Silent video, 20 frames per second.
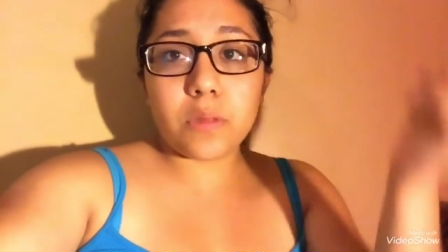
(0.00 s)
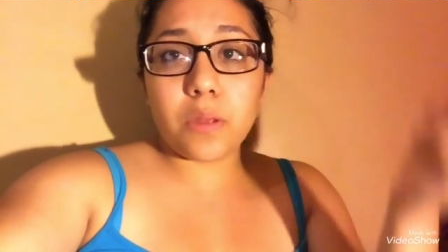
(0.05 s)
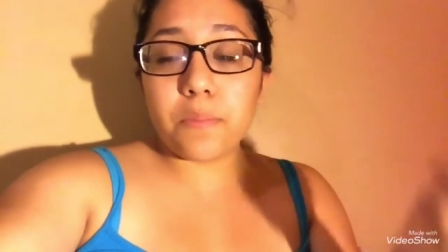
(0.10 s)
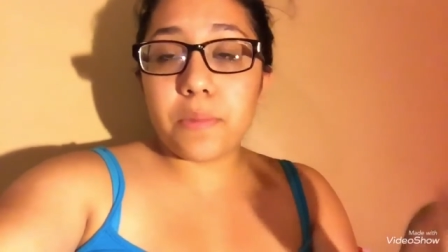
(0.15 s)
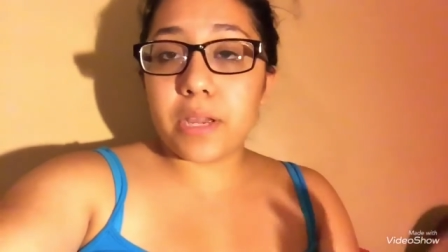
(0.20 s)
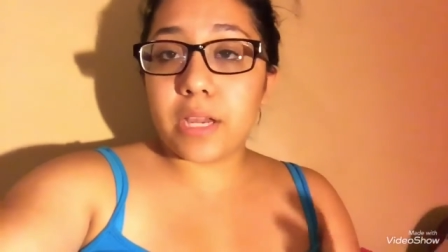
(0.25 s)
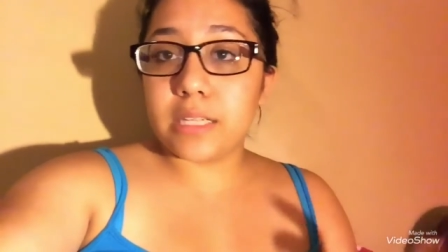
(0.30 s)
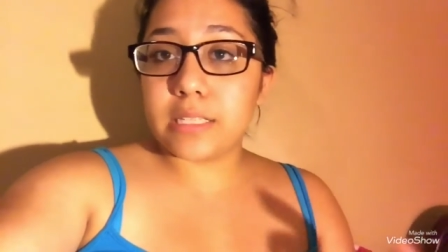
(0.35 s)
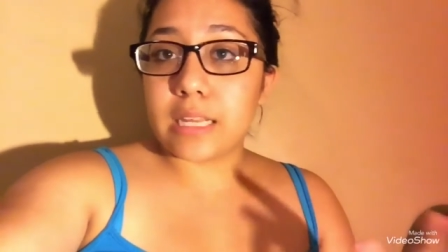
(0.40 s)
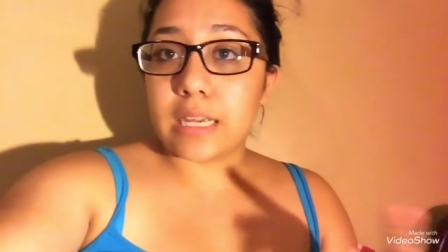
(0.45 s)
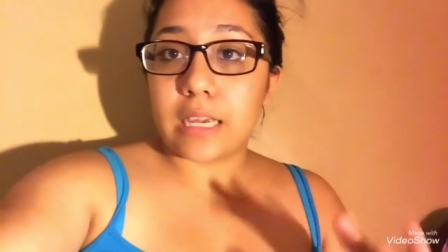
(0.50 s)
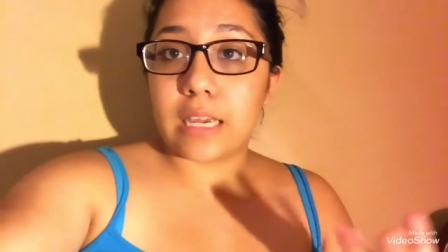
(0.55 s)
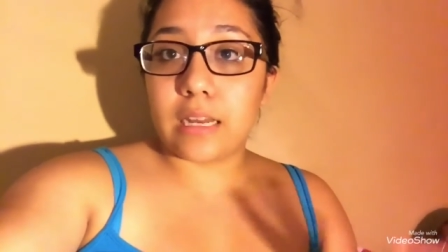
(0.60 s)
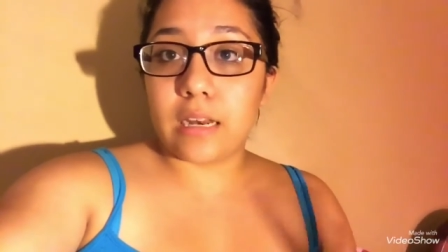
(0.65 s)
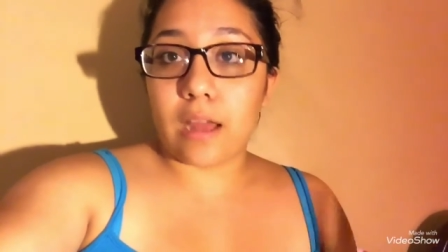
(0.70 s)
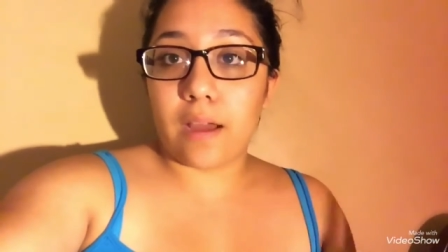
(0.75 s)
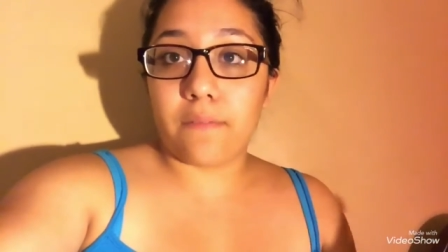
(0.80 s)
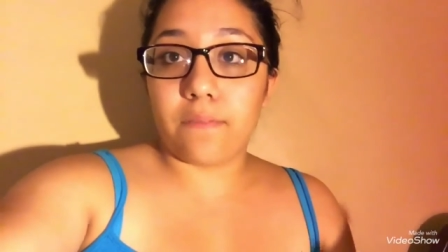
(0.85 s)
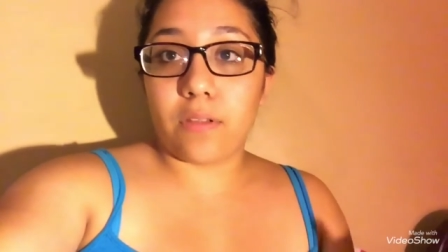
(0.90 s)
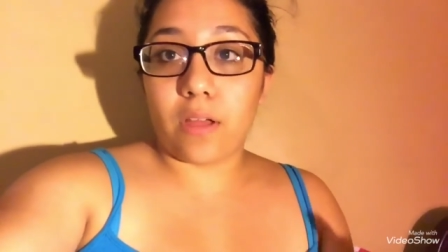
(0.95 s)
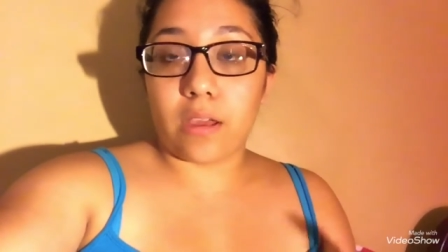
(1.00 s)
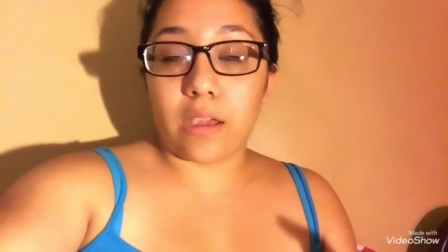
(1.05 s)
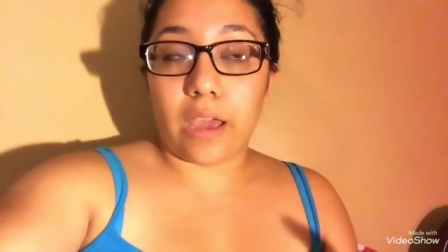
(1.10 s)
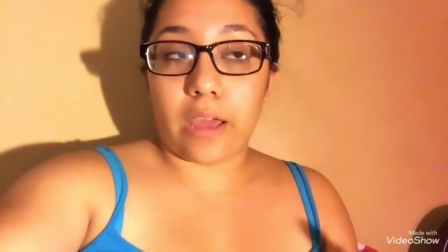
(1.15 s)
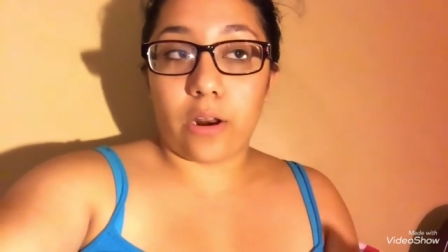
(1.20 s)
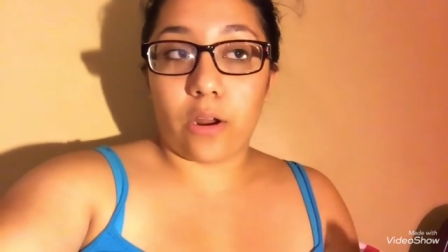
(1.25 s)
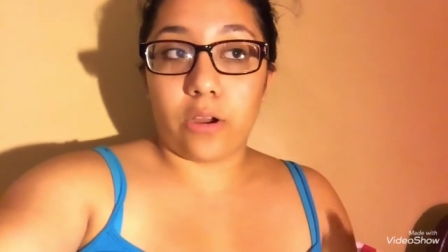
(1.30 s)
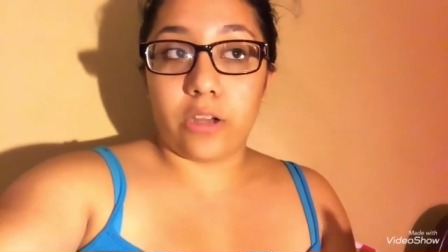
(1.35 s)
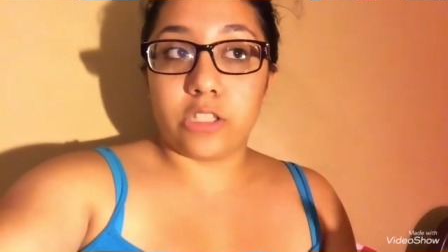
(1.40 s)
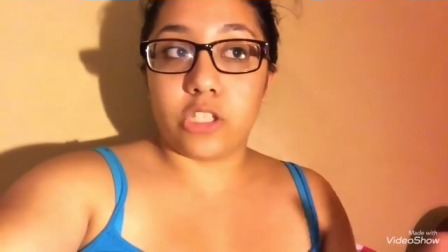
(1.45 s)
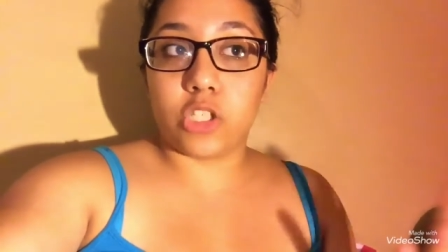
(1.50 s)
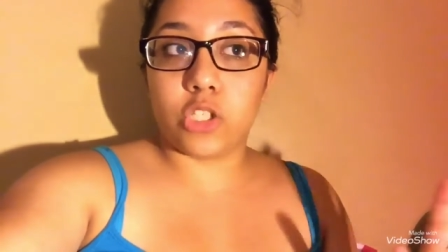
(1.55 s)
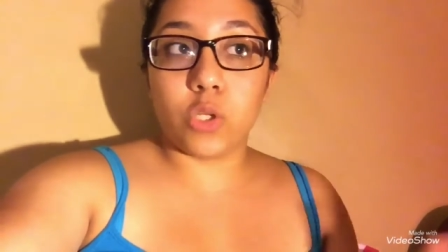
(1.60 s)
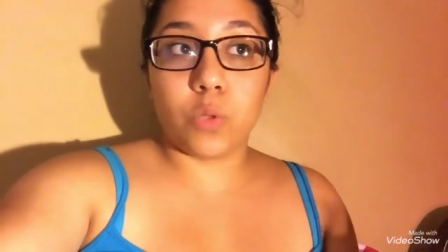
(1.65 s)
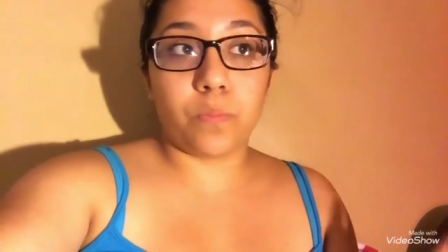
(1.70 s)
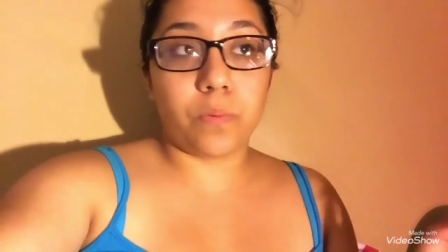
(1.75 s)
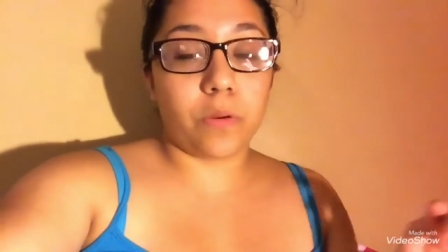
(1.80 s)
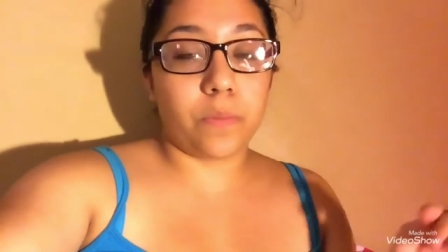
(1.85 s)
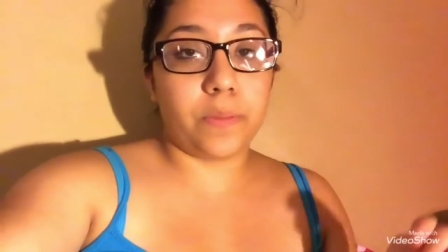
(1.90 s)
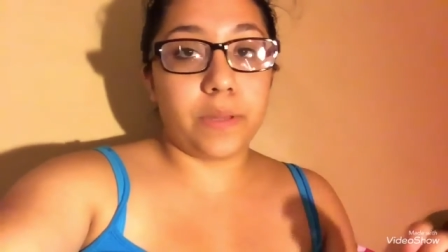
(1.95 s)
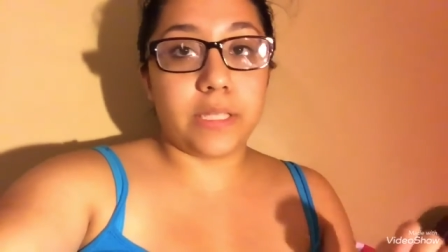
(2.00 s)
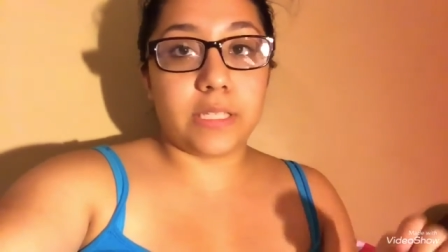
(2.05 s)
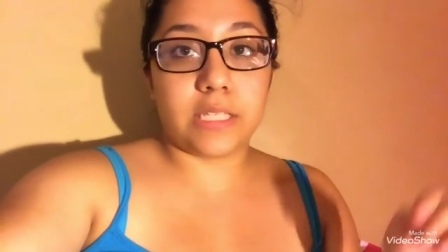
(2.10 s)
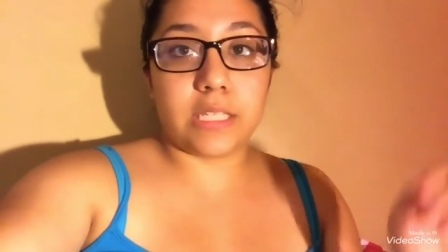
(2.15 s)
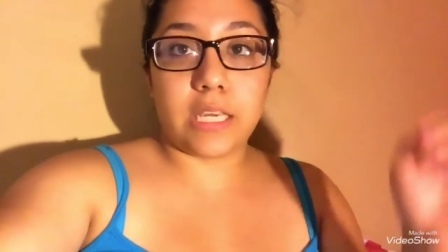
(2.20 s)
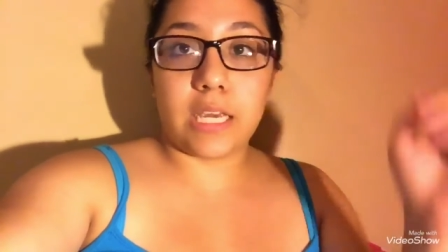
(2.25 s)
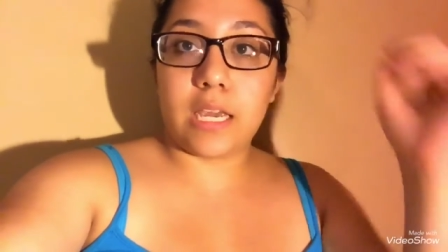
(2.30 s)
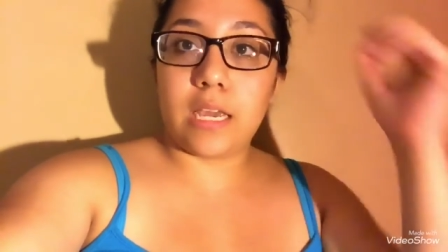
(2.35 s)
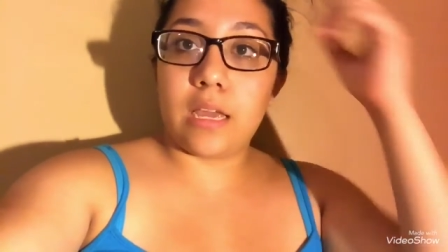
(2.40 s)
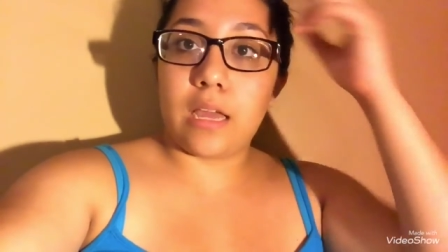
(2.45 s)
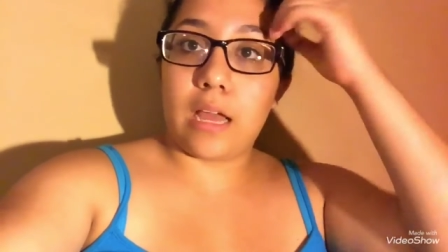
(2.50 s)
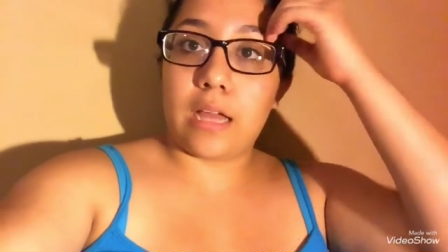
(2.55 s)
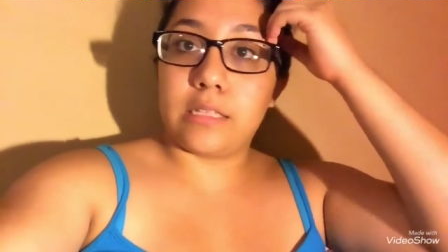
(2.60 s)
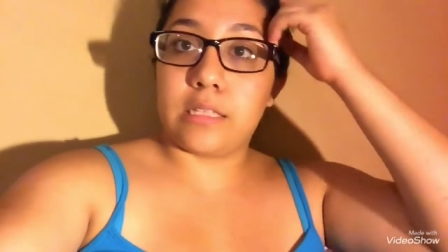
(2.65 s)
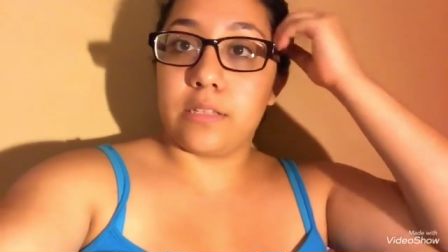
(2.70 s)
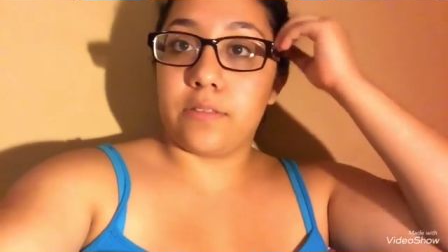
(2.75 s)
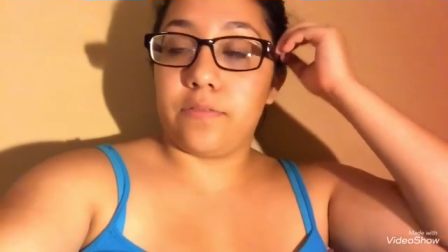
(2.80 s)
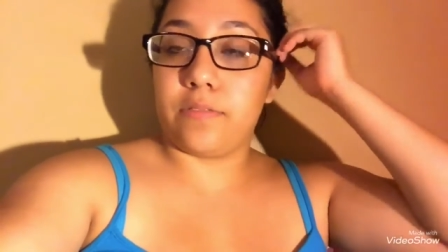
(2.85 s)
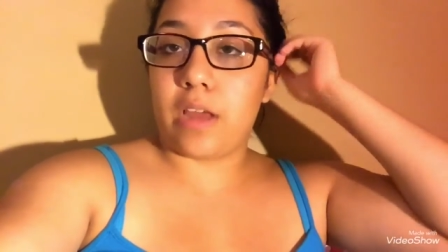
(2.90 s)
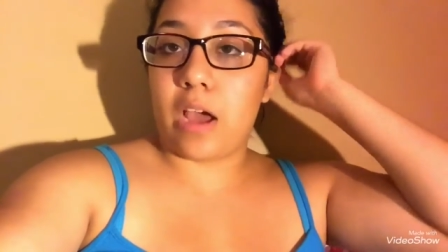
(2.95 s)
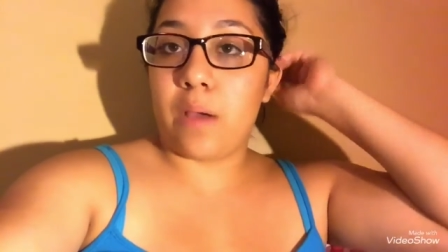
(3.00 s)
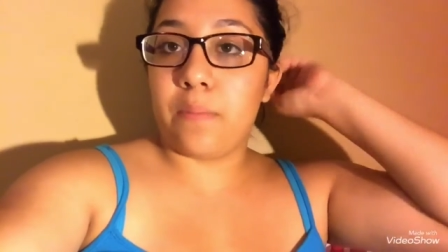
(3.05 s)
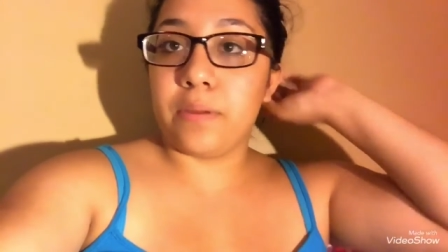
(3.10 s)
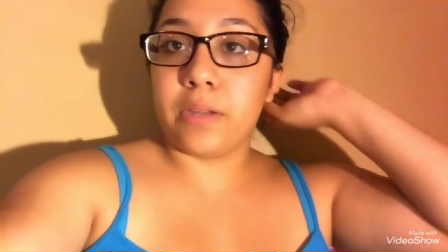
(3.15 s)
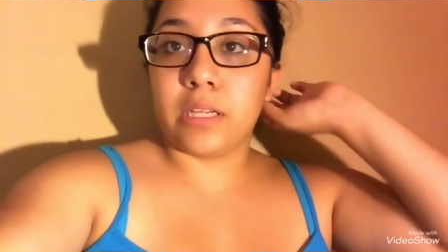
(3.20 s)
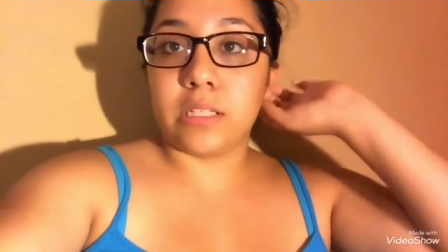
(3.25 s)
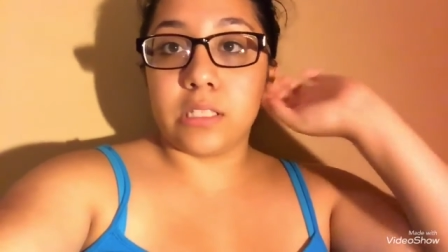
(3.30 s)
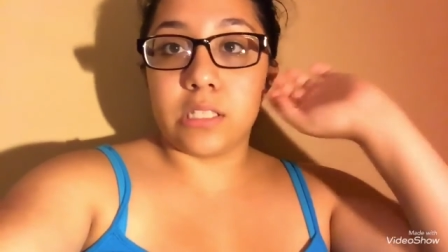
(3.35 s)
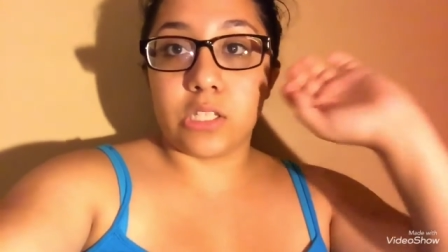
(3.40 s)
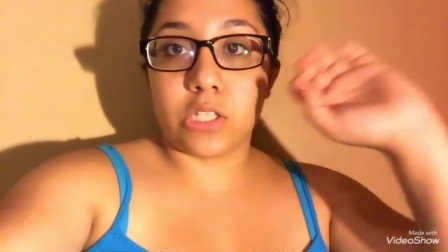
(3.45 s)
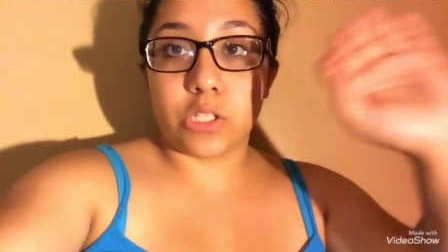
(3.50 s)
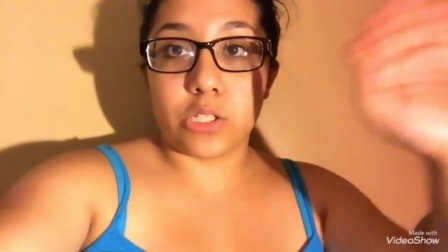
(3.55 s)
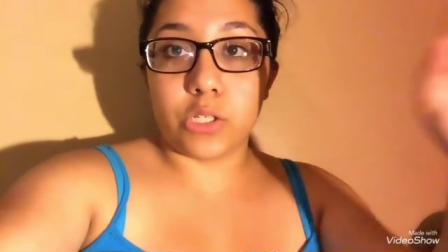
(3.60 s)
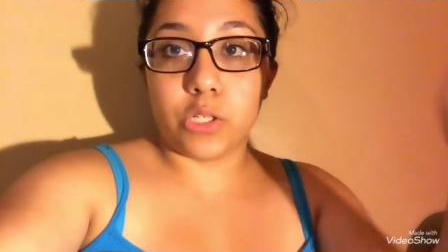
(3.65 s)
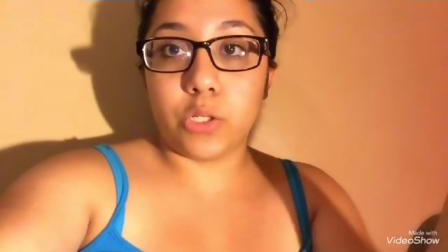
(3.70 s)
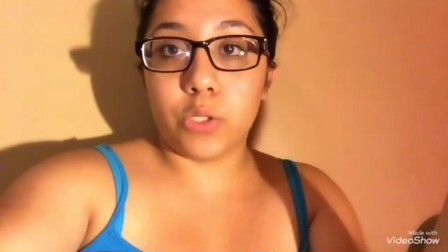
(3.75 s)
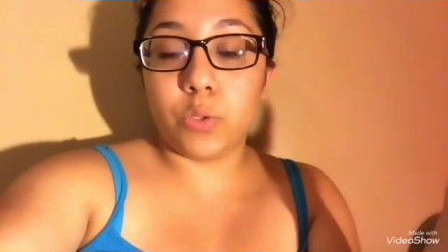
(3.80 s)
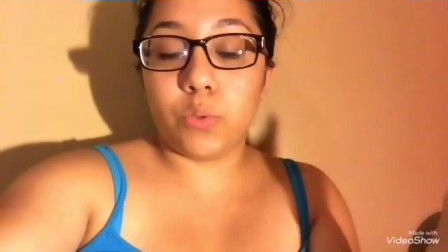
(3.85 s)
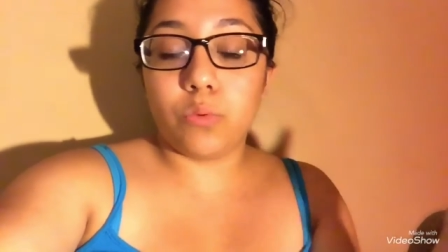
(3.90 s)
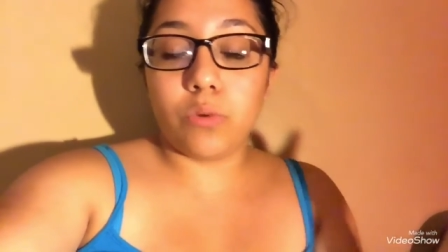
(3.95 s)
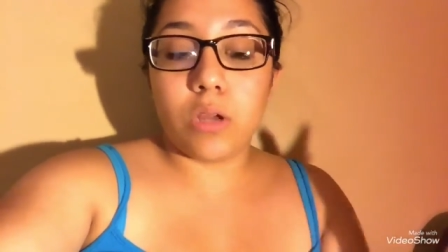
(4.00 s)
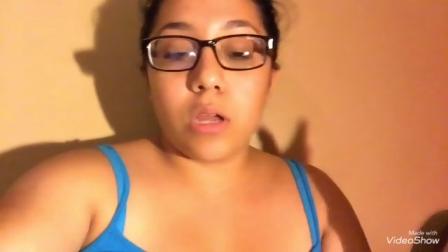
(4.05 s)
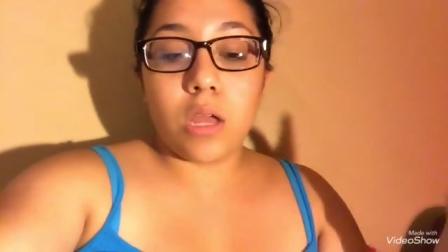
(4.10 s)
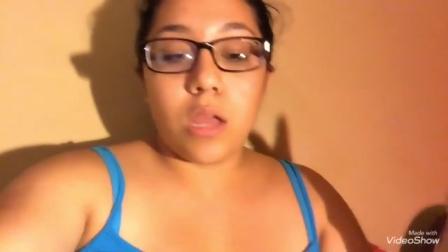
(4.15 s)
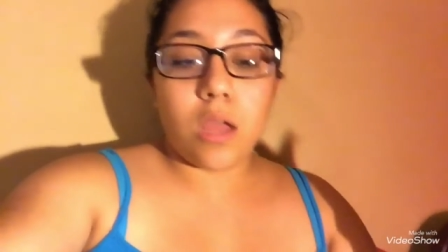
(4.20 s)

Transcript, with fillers: because I cannot vlog at all it's super busy as of now because it's new